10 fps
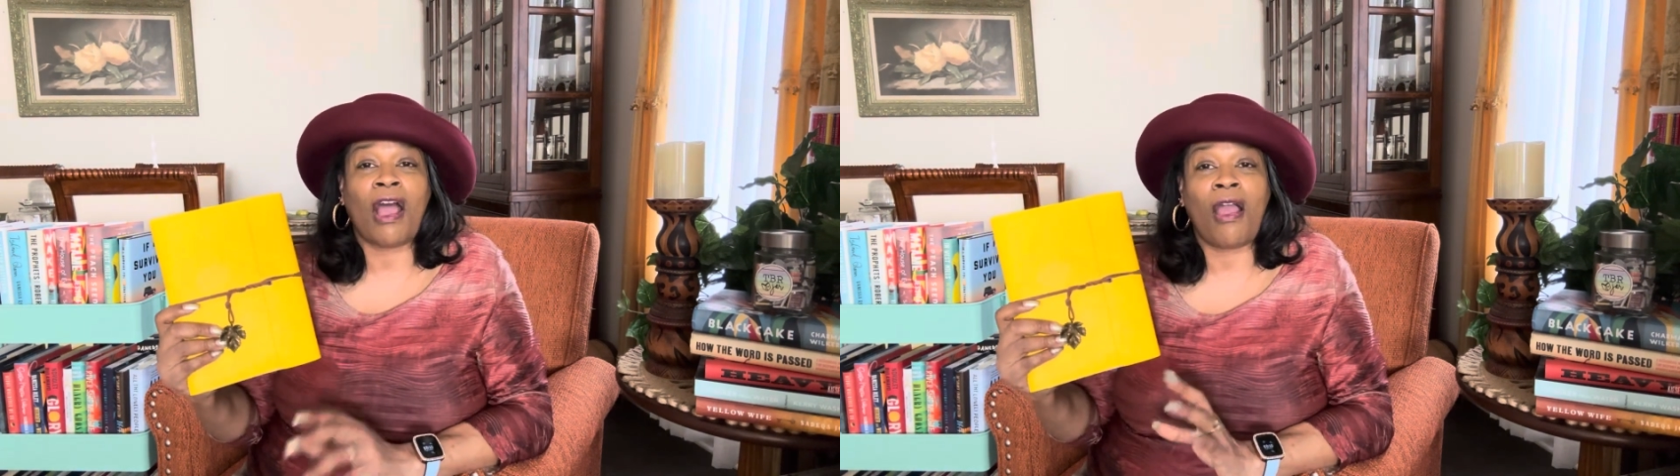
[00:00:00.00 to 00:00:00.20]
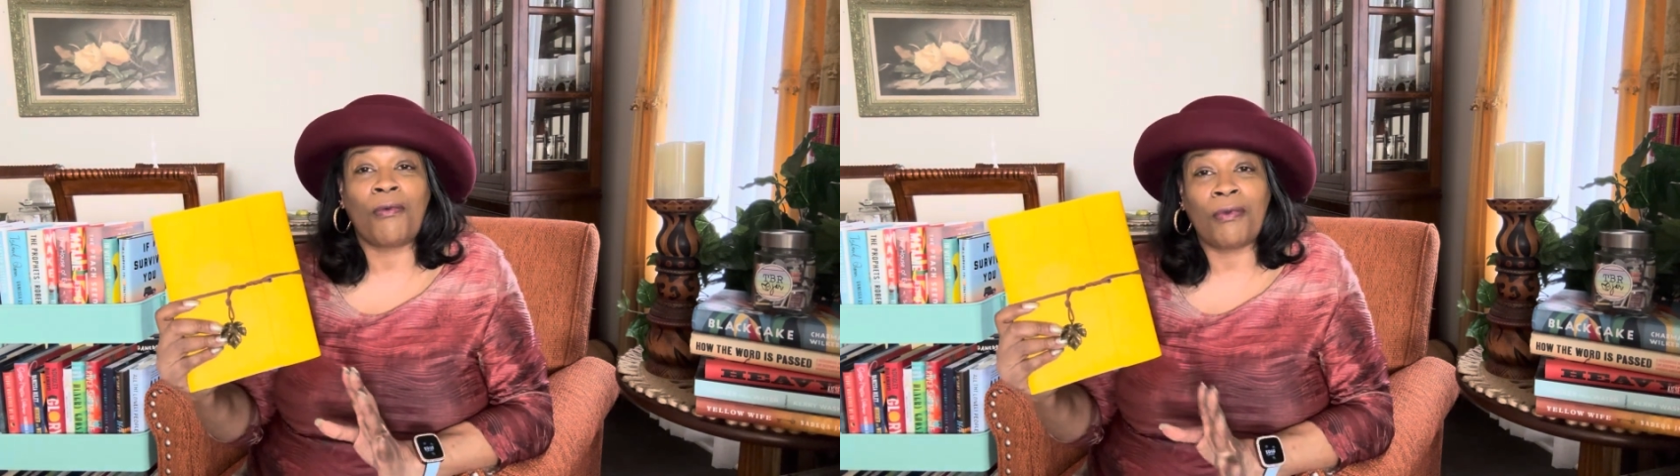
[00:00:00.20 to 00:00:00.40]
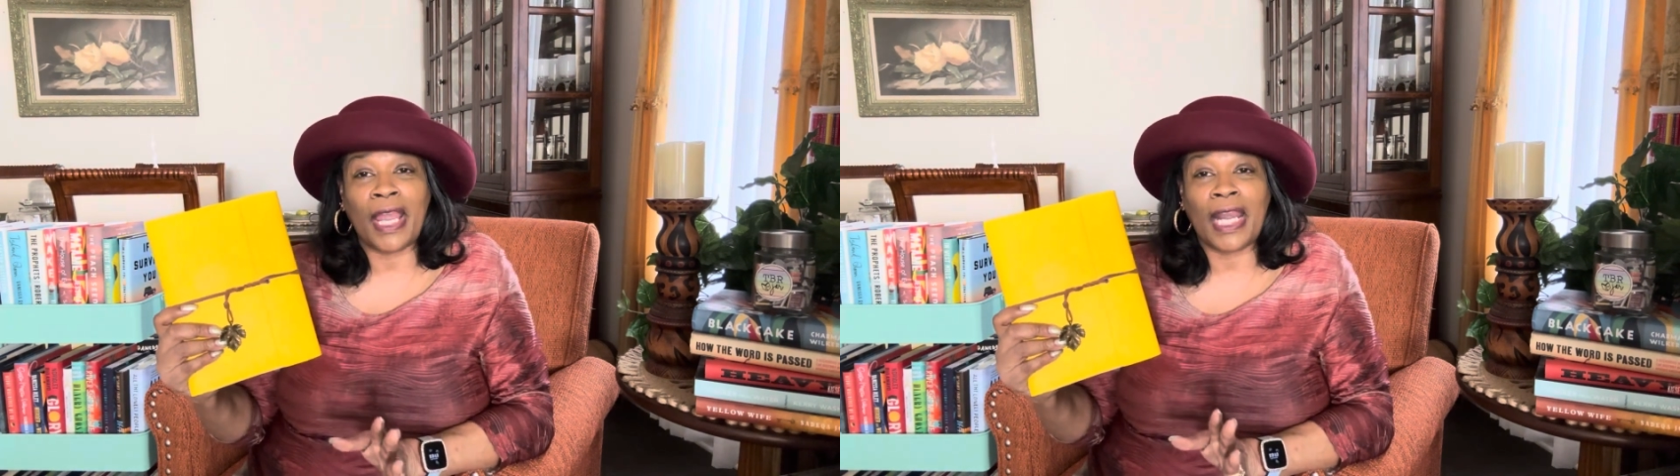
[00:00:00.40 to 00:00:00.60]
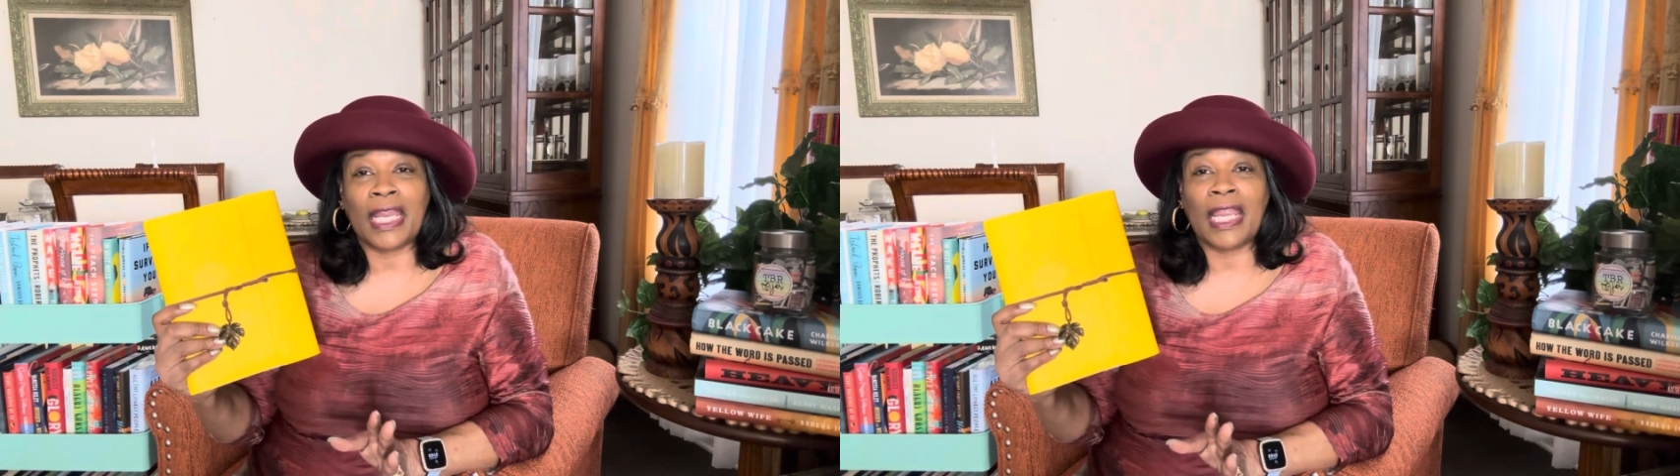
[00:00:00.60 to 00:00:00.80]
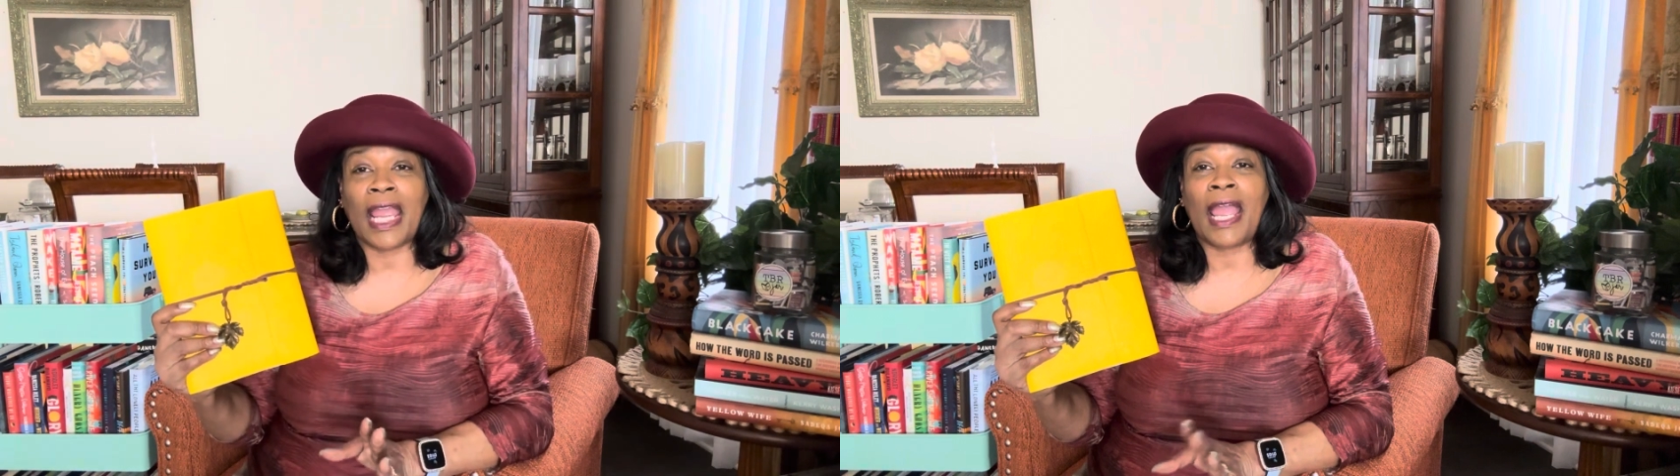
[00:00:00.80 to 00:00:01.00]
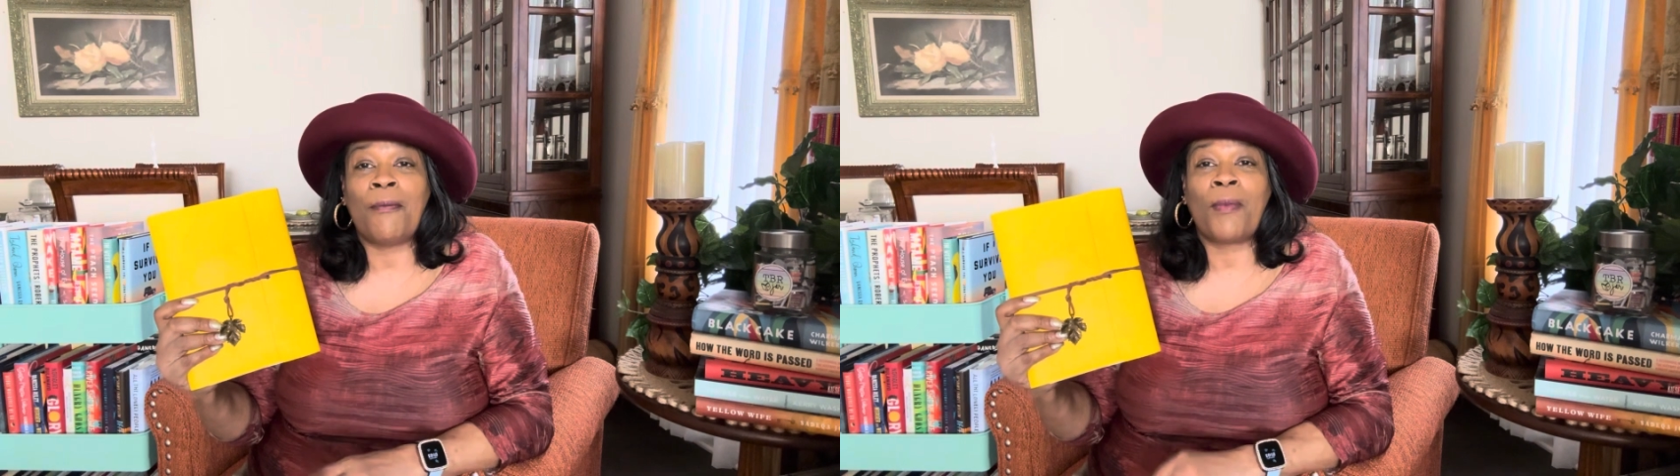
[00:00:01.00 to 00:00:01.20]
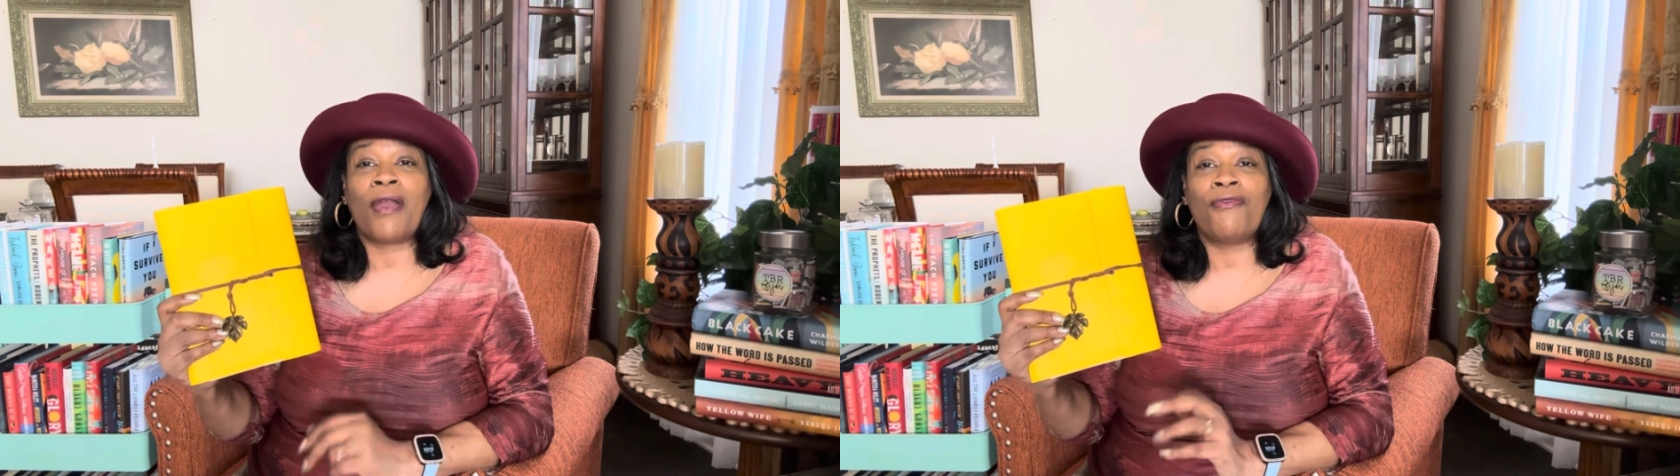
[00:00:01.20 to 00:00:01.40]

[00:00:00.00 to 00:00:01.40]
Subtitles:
already at my